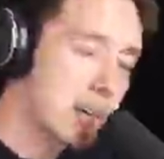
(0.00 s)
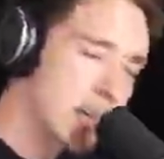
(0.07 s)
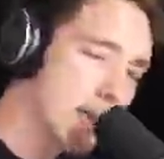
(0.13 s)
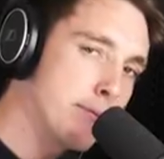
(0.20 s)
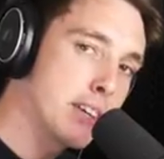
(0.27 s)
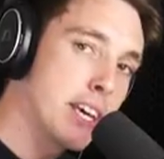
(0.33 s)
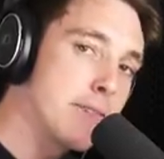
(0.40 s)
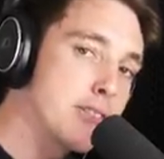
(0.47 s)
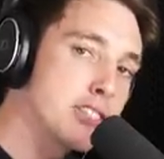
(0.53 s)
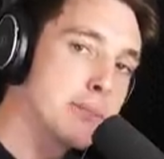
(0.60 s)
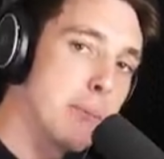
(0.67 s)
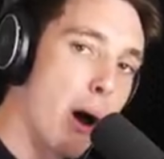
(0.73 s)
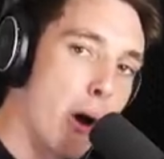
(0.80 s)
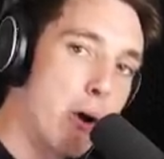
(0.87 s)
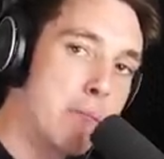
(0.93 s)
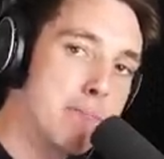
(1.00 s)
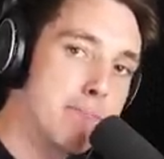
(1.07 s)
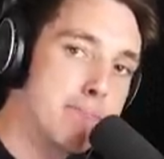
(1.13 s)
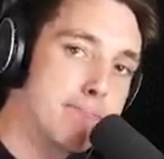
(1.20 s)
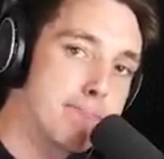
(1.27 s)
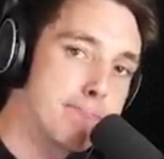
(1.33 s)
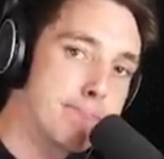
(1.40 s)
Gives them hope,
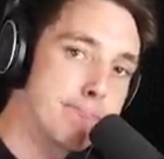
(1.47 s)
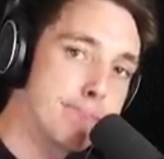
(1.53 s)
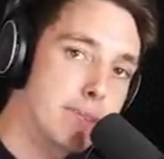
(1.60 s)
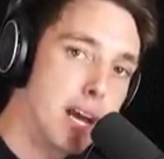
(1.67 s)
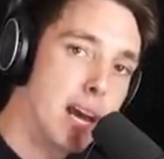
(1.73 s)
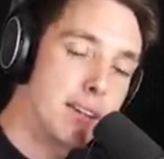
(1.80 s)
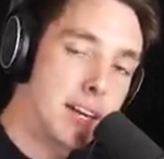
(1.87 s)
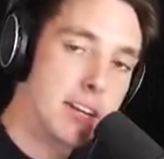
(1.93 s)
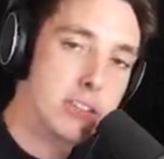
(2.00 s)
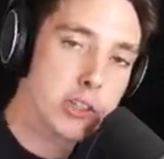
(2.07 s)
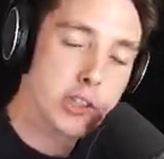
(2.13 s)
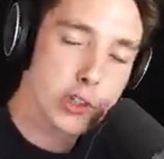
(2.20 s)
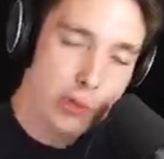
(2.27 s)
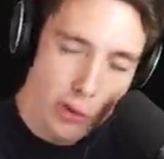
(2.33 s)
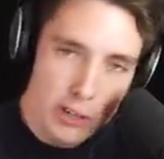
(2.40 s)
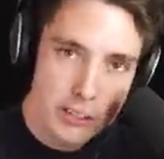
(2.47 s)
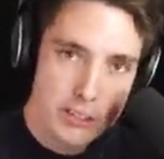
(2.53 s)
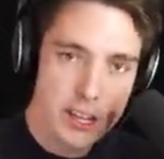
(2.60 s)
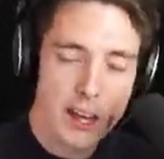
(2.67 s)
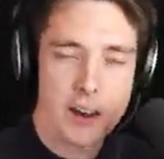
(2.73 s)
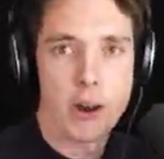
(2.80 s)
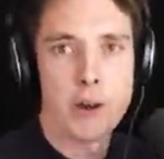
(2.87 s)
and then it
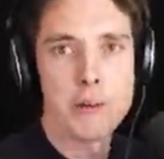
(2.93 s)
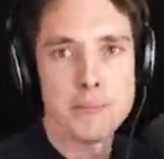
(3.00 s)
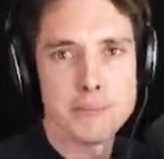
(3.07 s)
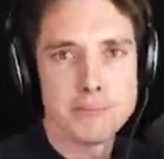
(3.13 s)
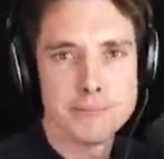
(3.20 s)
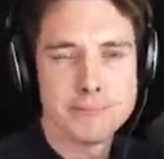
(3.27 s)
destroys that hope.